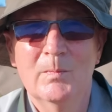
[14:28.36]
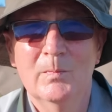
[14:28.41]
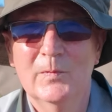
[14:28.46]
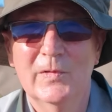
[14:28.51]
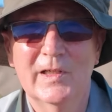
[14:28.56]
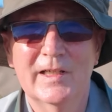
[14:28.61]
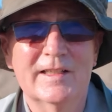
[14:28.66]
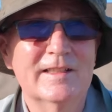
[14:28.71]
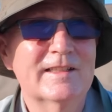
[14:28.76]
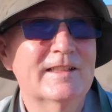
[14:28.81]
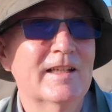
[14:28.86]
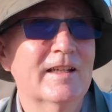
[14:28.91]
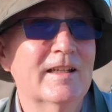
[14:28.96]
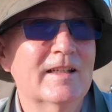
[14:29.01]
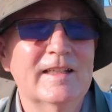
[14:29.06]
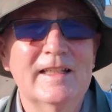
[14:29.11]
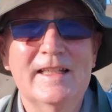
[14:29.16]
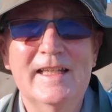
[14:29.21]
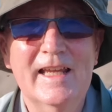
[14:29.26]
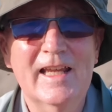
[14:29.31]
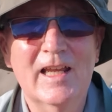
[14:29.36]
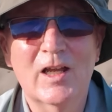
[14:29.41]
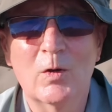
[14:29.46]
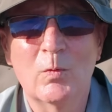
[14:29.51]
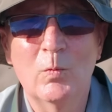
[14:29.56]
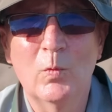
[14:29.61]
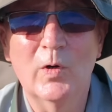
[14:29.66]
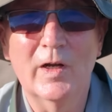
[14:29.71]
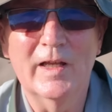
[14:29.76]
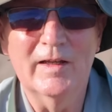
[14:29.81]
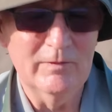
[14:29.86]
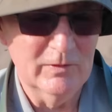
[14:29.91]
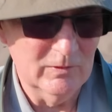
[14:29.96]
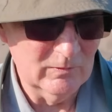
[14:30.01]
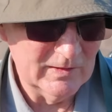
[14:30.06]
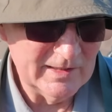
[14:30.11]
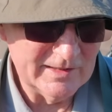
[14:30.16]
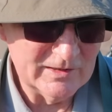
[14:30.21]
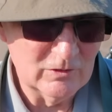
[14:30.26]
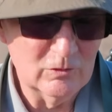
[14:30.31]
But yeah, whatever your
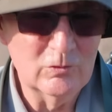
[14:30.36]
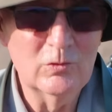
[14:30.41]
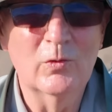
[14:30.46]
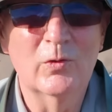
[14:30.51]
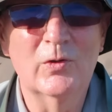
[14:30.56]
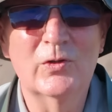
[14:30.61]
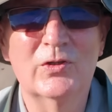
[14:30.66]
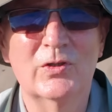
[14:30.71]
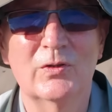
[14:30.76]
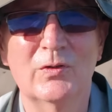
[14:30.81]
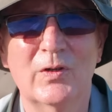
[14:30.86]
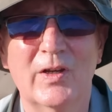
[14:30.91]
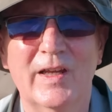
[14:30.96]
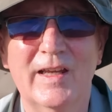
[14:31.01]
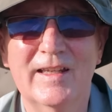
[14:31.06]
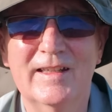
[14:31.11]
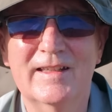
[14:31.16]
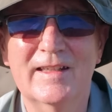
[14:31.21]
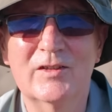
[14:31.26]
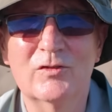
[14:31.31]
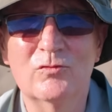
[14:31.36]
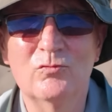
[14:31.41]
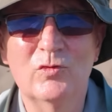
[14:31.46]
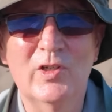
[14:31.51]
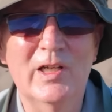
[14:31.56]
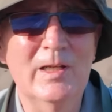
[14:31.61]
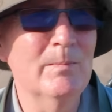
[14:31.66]
lens of choice, it doesn't really